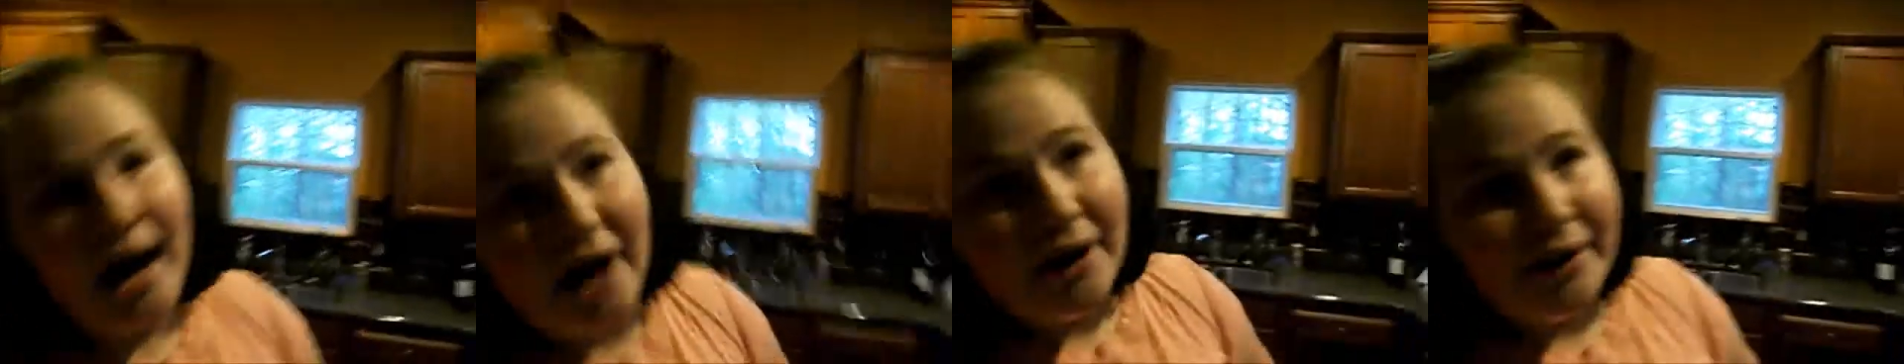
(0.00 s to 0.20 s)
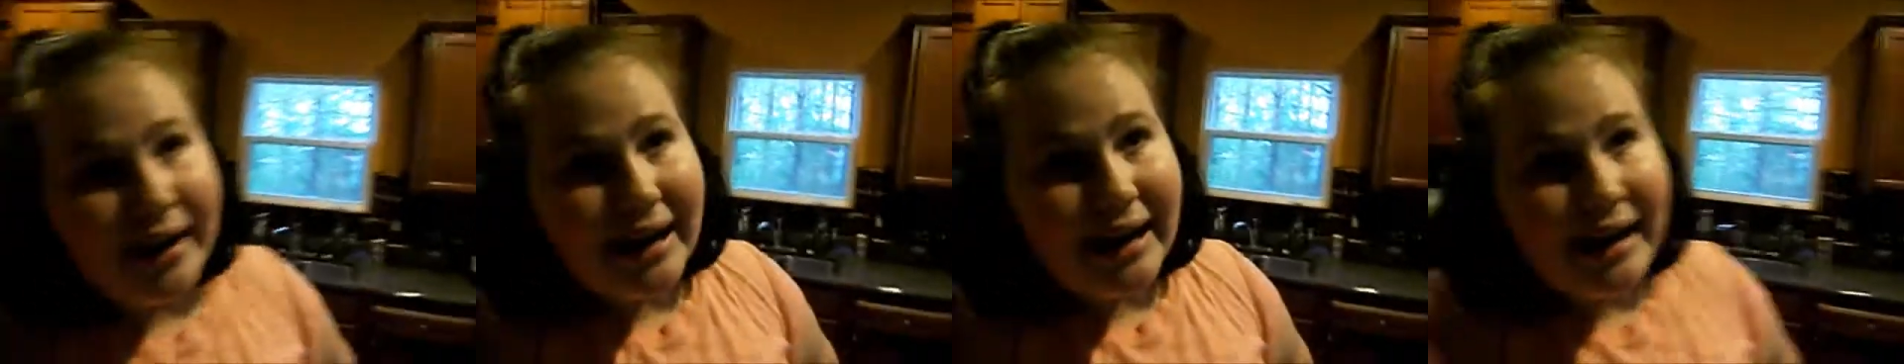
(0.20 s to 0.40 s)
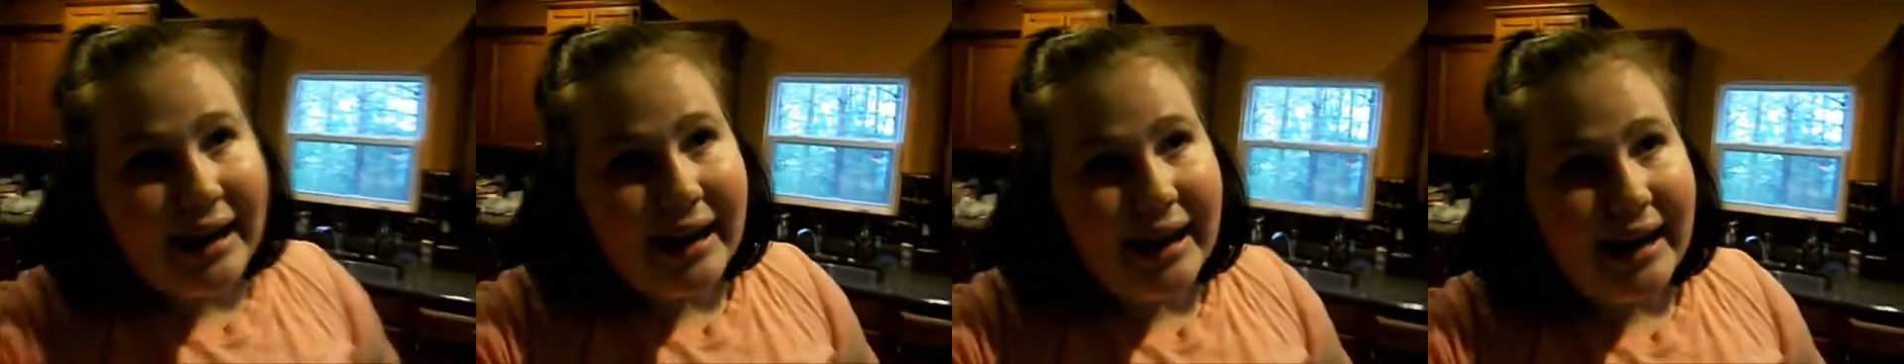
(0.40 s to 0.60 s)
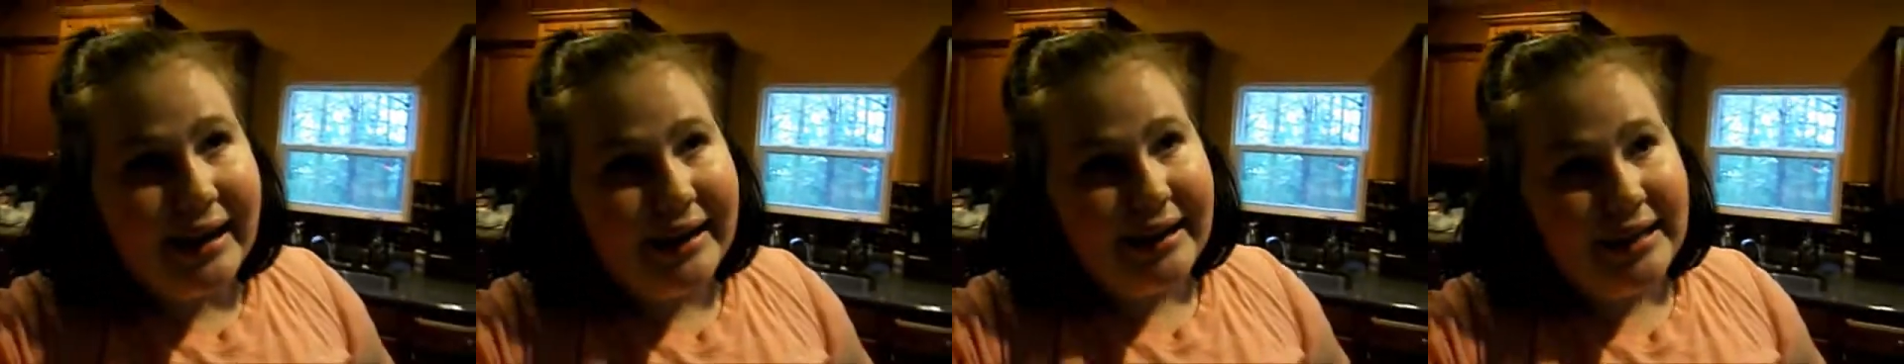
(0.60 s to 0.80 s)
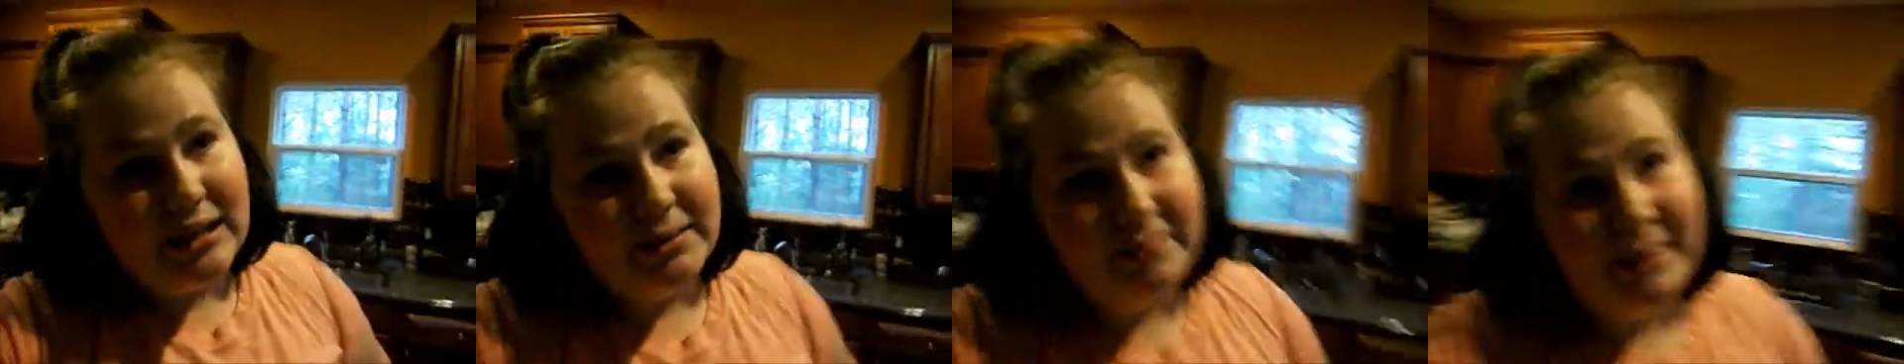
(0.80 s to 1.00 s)
okay, I
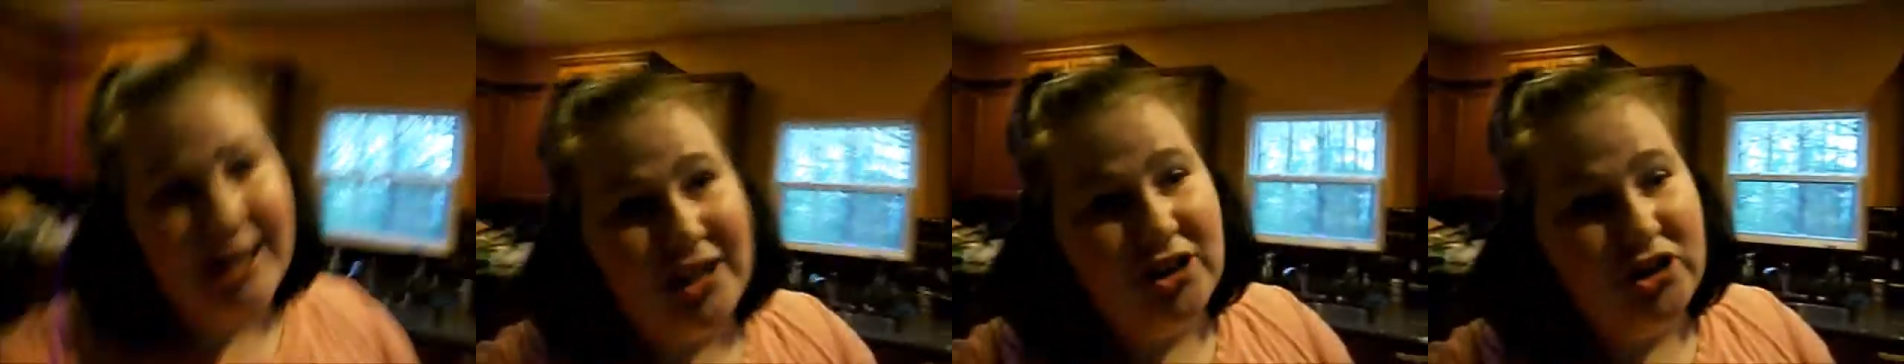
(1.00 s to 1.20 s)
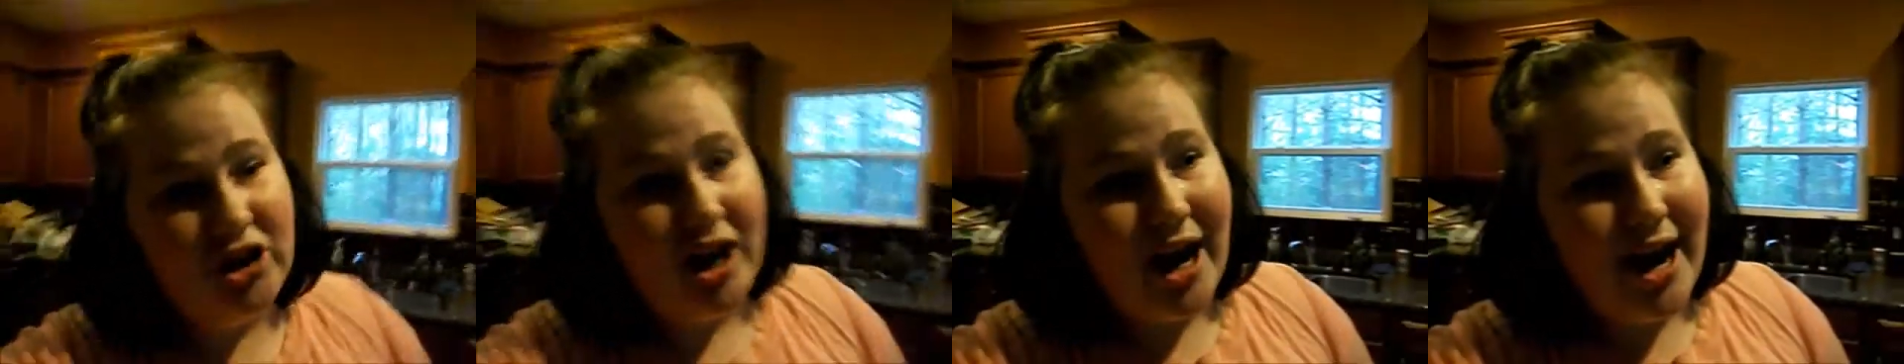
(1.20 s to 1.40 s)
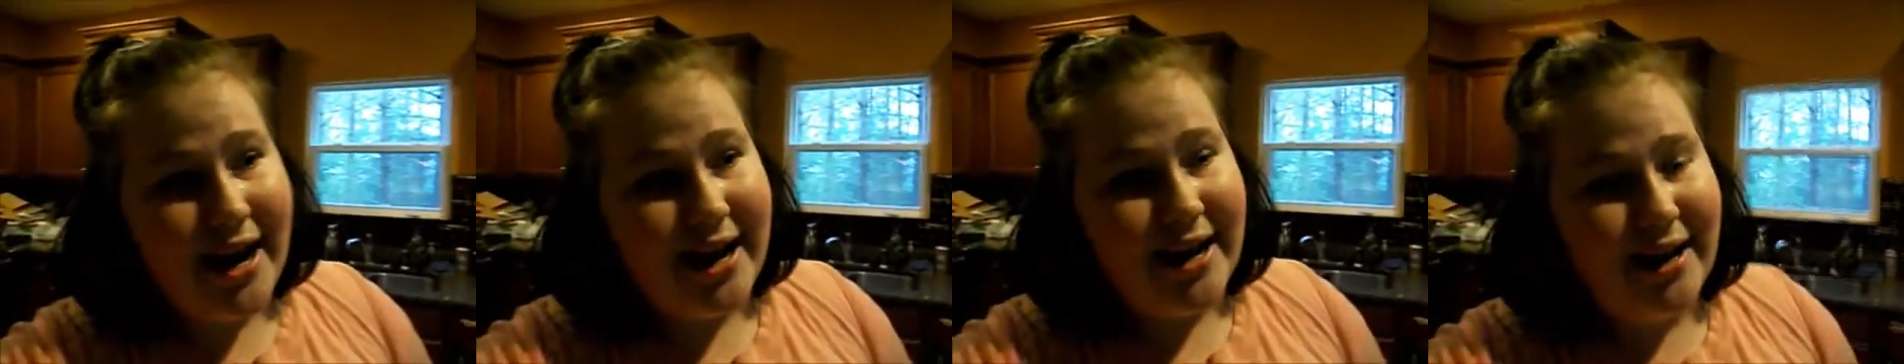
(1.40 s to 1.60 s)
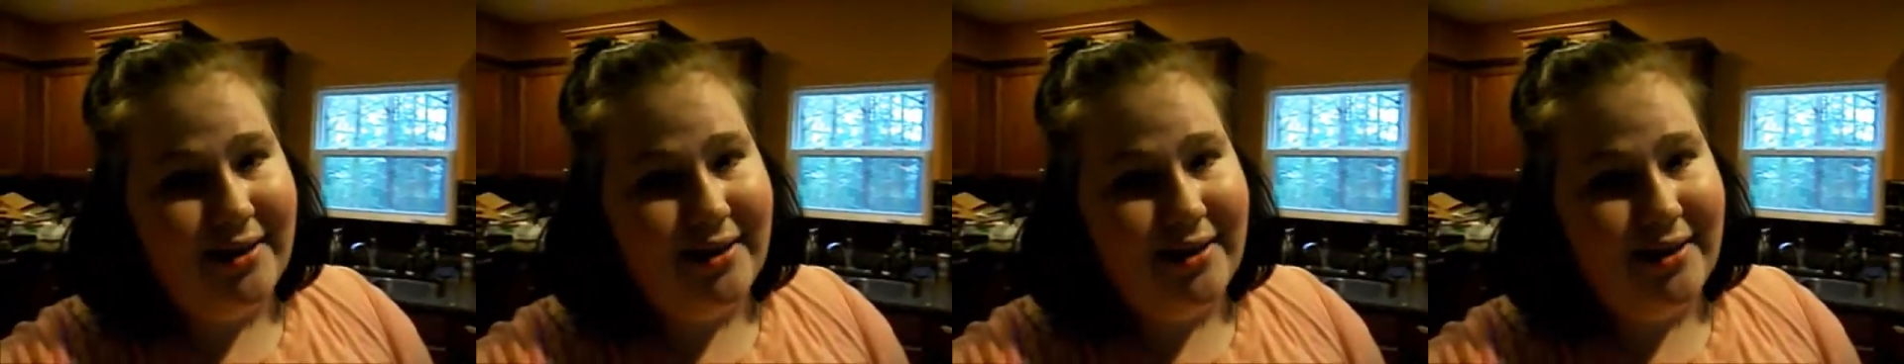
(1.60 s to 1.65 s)
guess we can try it.